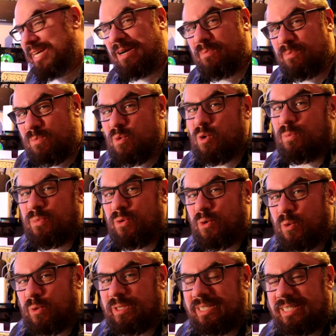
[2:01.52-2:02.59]
they are more
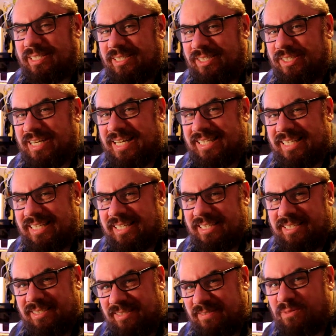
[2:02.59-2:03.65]
prone to genetic
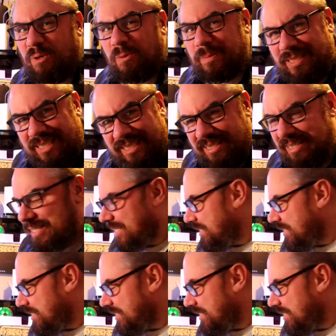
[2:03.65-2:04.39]
deformities and